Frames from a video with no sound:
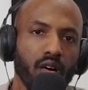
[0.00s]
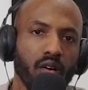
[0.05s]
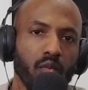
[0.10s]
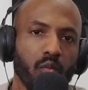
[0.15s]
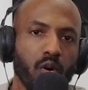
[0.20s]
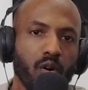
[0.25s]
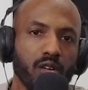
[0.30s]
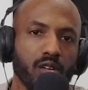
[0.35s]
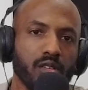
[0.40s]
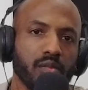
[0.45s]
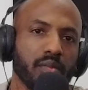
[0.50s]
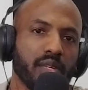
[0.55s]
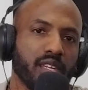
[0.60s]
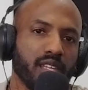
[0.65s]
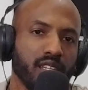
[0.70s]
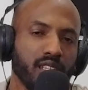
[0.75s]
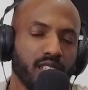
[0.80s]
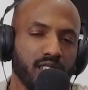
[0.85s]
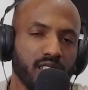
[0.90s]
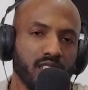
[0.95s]
Welcome
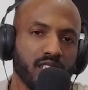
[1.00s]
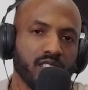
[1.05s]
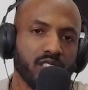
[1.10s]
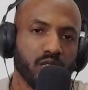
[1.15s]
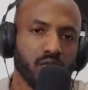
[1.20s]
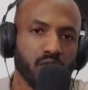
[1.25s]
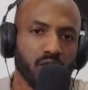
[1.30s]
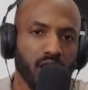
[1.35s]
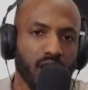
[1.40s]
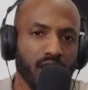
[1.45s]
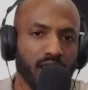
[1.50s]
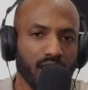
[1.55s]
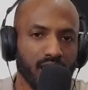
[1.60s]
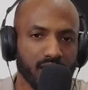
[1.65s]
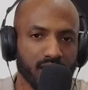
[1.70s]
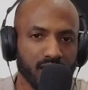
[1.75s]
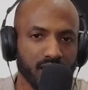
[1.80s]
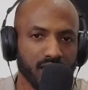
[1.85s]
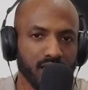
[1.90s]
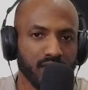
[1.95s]
in to
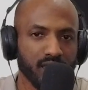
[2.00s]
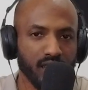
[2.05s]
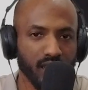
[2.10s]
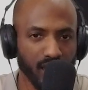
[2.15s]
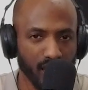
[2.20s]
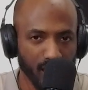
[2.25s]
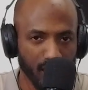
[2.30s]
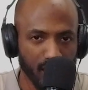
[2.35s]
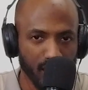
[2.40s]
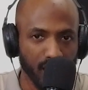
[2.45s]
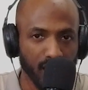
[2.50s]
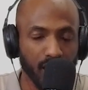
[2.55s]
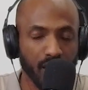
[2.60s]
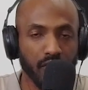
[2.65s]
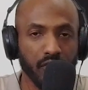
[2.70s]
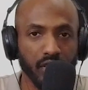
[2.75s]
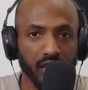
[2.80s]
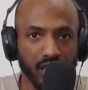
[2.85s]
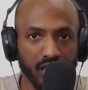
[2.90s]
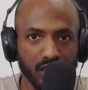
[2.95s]
lesson 10
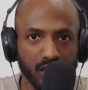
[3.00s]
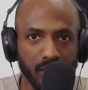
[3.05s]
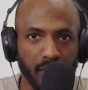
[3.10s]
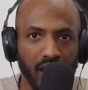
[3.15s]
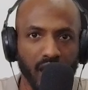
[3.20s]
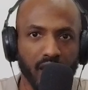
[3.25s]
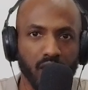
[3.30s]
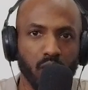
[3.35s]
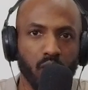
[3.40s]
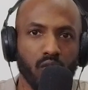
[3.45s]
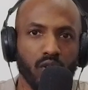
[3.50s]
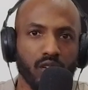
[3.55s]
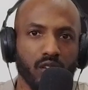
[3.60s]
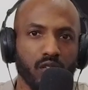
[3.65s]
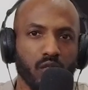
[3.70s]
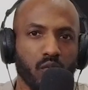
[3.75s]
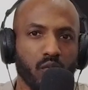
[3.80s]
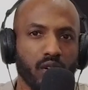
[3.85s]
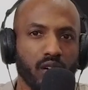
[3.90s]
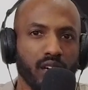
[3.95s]
of East Main
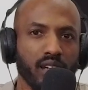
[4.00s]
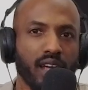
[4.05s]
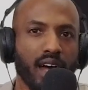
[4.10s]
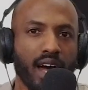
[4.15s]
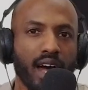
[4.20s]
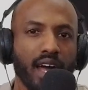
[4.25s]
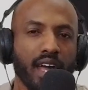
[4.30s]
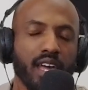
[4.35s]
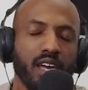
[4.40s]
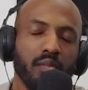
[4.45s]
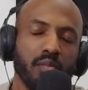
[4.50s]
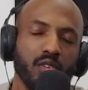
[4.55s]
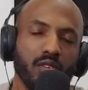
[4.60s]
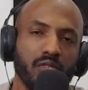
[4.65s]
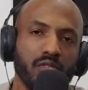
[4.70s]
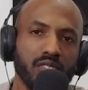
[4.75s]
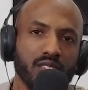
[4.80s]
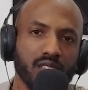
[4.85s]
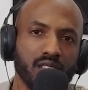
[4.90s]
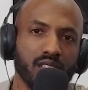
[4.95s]
101. I am your
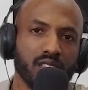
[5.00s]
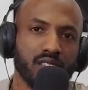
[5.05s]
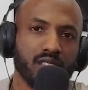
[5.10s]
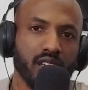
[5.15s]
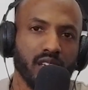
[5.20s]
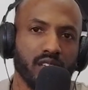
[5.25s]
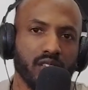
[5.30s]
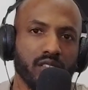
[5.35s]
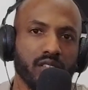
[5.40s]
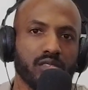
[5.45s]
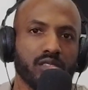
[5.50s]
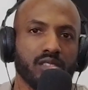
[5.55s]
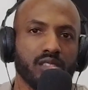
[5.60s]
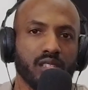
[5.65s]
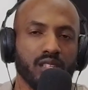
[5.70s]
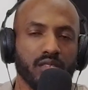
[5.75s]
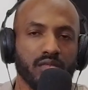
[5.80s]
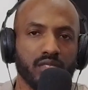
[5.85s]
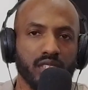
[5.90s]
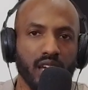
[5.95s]
facilitator,
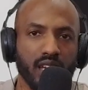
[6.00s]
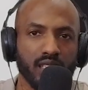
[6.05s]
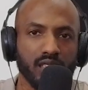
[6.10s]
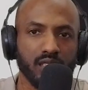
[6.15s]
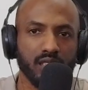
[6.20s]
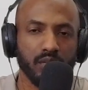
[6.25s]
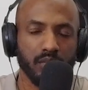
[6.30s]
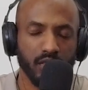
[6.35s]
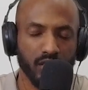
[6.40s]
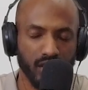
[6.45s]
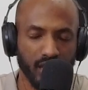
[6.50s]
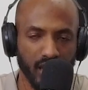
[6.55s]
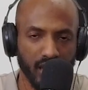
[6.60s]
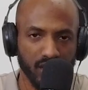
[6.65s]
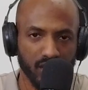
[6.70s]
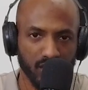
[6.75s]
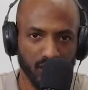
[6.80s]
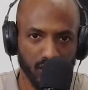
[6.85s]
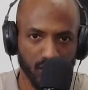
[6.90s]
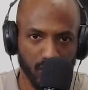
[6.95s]
City of Jackson
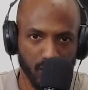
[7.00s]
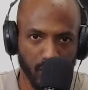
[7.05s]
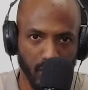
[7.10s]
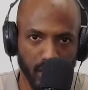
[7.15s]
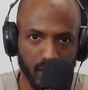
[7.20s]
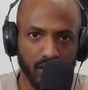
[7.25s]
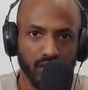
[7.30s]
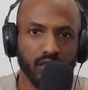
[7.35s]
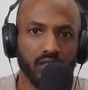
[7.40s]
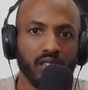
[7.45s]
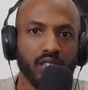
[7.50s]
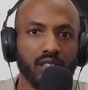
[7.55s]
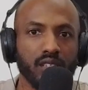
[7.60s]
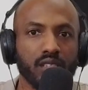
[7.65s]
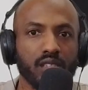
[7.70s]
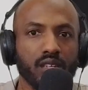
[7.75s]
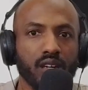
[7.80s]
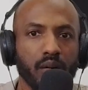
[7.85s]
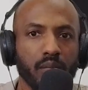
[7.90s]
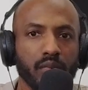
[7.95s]
Communications Director
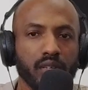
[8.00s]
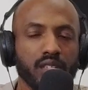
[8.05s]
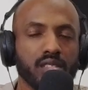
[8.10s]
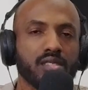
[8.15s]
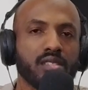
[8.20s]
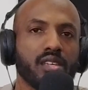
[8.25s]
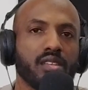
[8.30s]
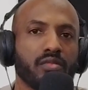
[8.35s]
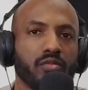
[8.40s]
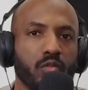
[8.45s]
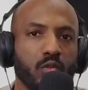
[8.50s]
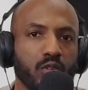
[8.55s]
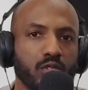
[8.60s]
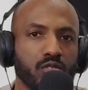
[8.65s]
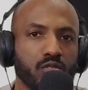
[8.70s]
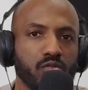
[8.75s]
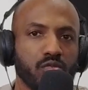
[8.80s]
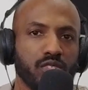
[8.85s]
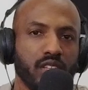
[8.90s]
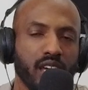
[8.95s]
Kenneth Cummings, and for
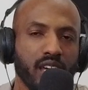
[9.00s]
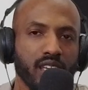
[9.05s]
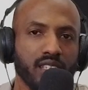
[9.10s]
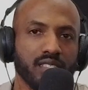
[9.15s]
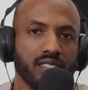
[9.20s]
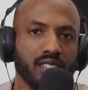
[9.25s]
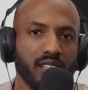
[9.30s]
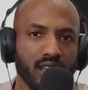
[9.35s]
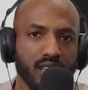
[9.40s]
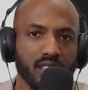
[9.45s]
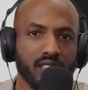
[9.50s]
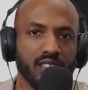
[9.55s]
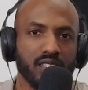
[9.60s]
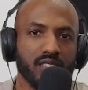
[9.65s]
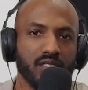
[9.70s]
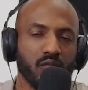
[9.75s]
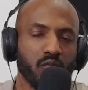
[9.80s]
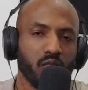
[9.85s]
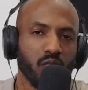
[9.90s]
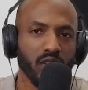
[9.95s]
today's
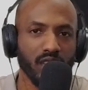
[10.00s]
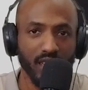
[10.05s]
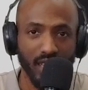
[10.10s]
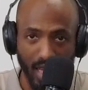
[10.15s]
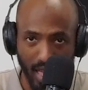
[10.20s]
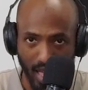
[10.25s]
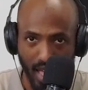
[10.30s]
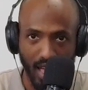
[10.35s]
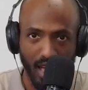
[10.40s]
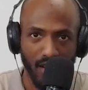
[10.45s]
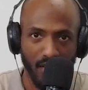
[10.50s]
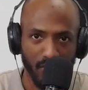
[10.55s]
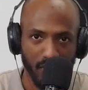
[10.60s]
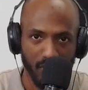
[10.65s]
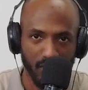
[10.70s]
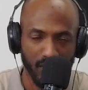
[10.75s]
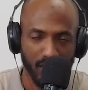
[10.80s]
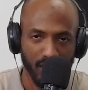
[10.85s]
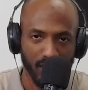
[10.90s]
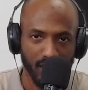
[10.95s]
lesson, we have
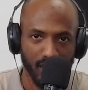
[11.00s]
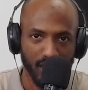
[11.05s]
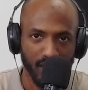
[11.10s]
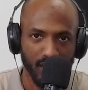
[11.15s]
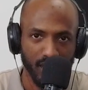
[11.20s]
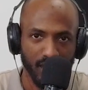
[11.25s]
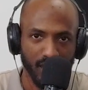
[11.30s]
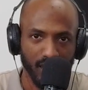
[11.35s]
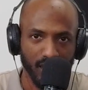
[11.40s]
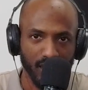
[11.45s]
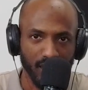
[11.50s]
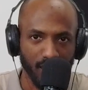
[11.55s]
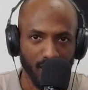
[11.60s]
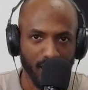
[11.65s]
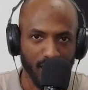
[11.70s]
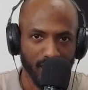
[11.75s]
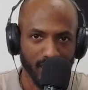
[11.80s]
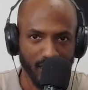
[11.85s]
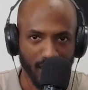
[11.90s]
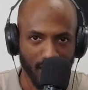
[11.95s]

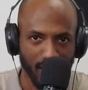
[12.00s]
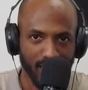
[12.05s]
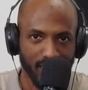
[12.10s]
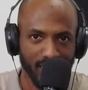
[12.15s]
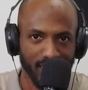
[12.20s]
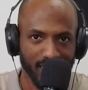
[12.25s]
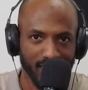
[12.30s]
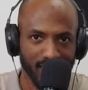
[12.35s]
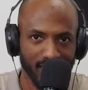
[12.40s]
Lauren Kirk,